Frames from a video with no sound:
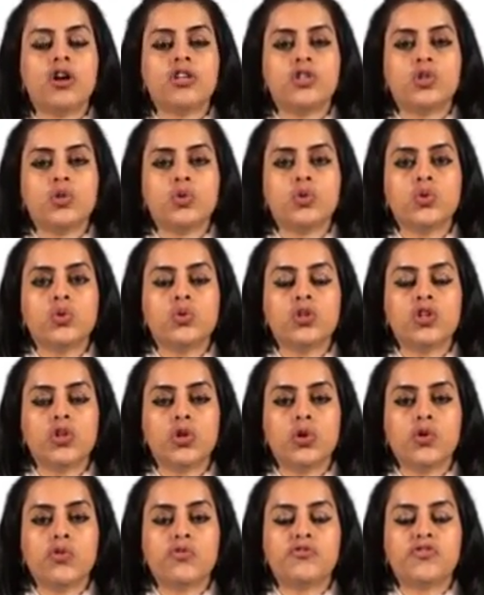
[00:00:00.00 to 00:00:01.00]
got
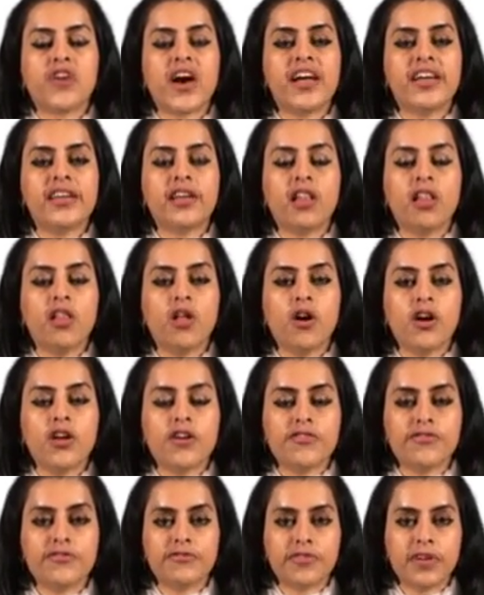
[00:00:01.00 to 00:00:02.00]
to find a
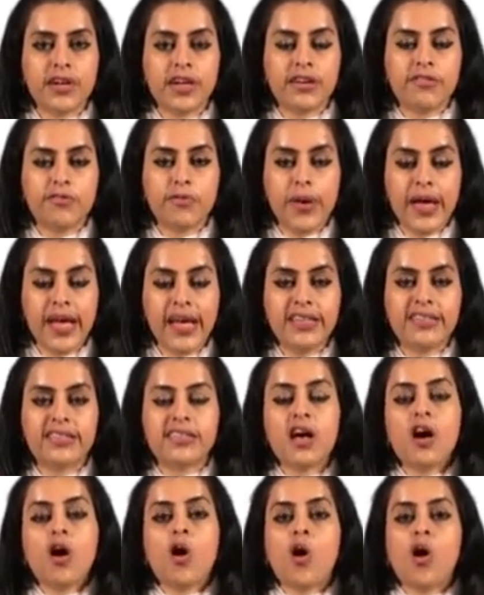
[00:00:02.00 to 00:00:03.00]
lot of
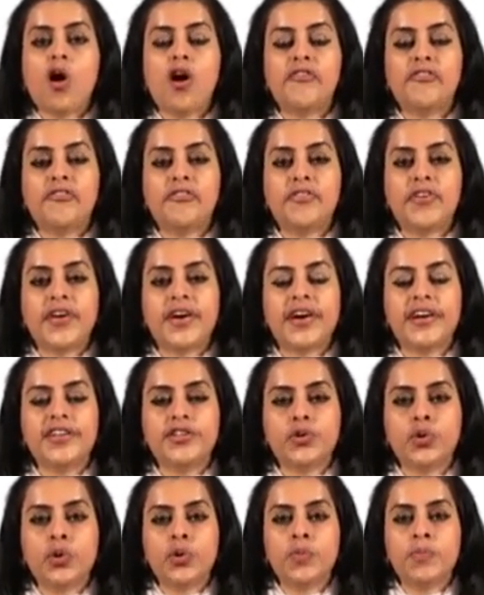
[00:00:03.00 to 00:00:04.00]
ways of
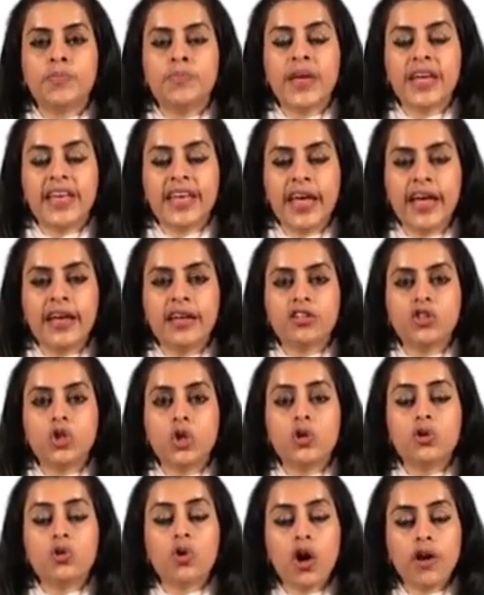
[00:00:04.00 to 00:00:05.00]
making
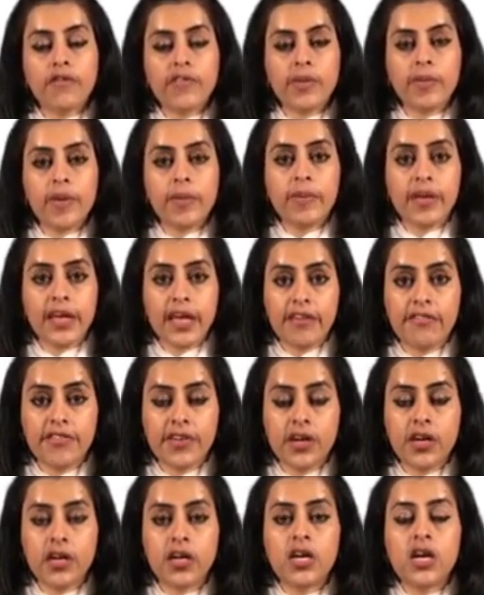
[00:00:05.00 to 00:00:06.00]
your non-verbal
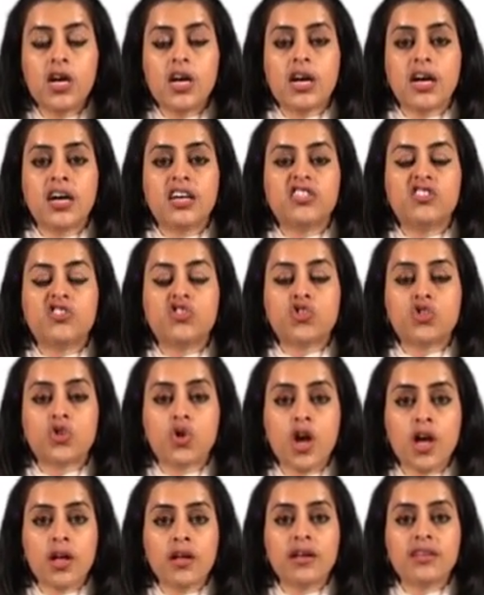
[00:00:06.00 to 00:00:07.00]
behavior
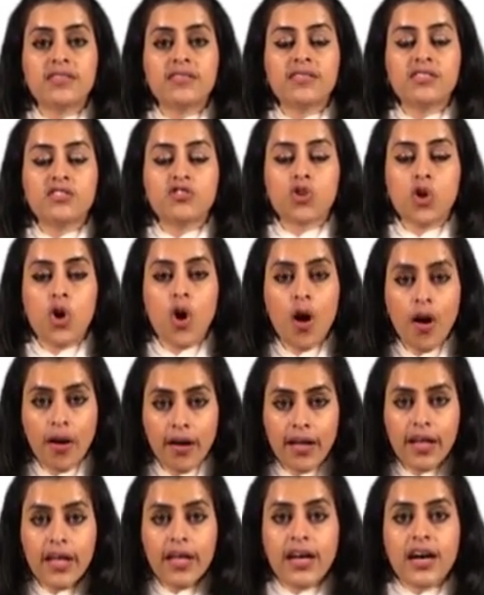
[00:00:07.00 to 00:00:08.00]

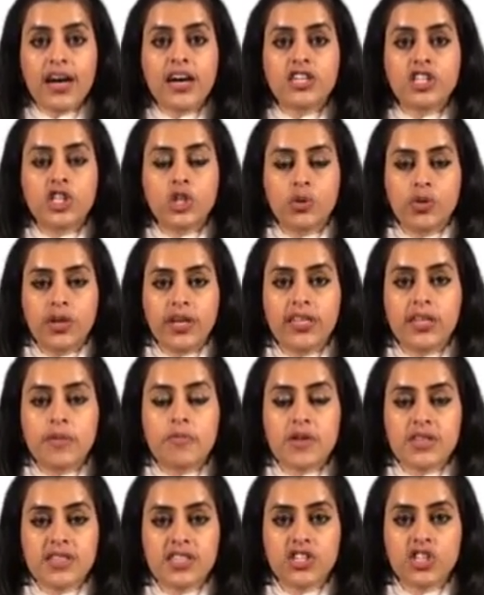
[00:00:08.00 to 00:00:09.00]
strong during
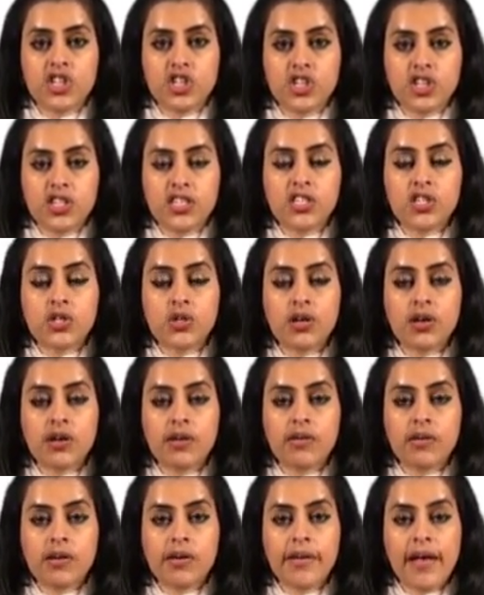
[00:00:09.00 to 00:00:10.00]
the presentations,
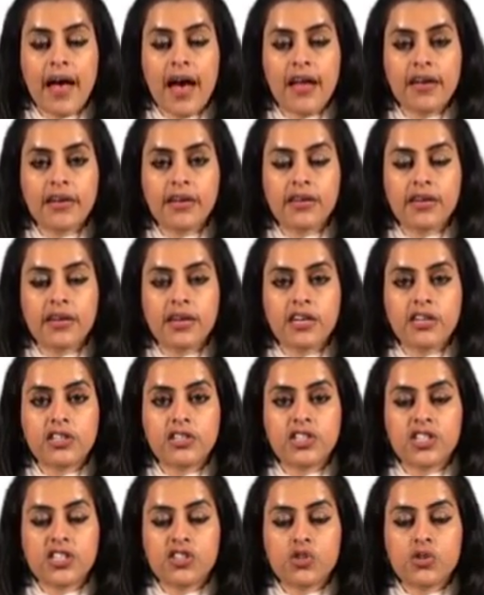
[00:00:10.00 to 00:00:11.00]

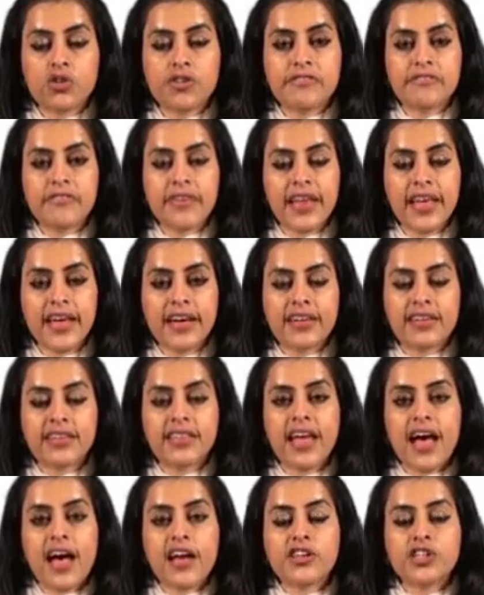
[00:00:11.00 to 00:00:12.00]
and just to reflect
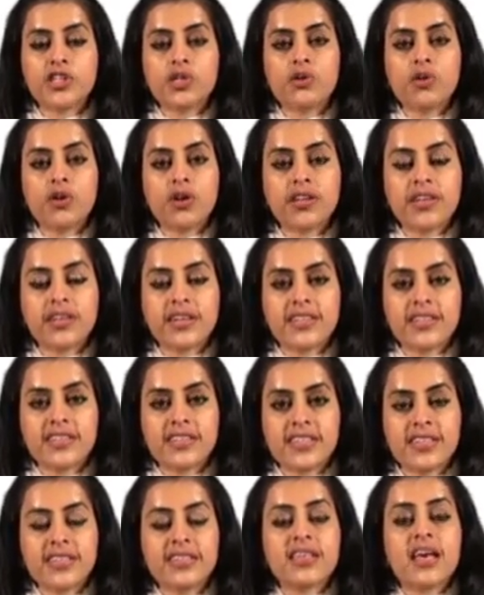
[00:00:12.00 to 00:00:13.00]
that your
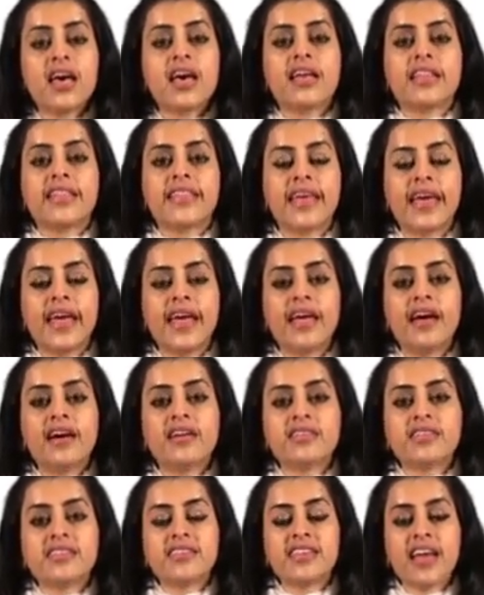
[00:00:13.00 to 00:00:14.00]
audiences, they
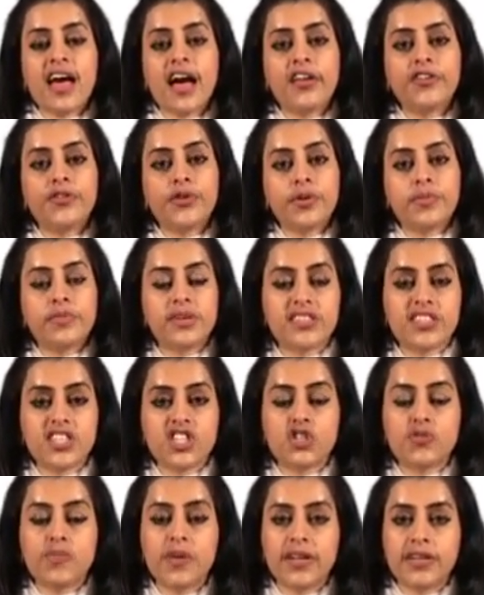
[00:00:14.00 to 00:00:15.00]
understand your
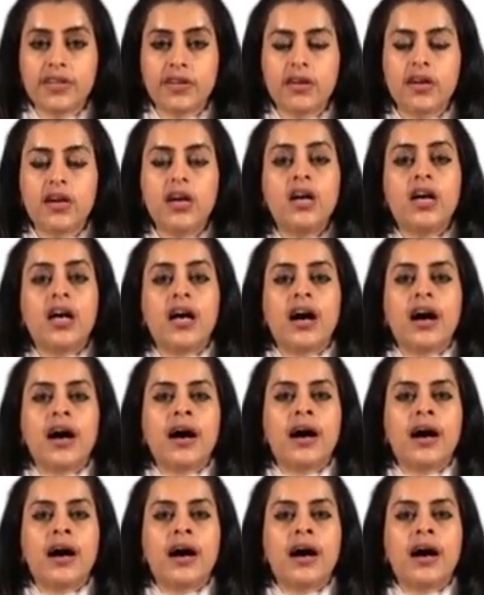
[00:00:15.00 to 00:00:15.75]
message better.